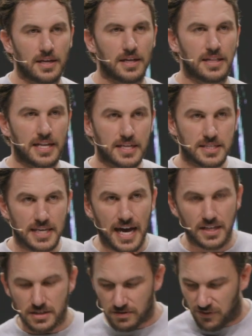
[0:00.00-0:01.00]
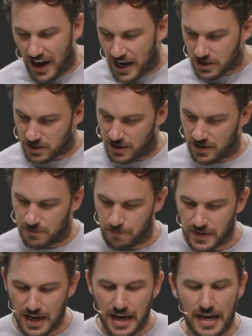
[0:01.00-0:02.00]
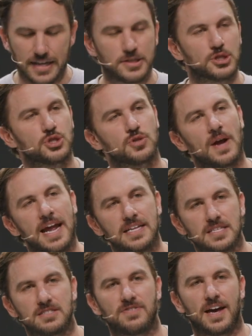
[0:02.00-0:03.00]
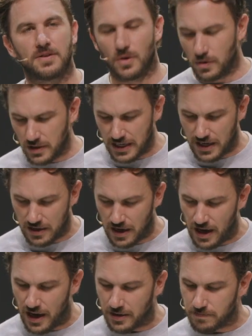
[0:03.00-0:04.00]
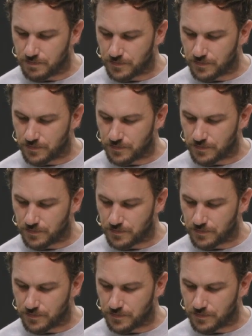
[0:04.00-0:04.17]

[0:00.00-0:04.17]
that his satisfaction, his strength is found only in God.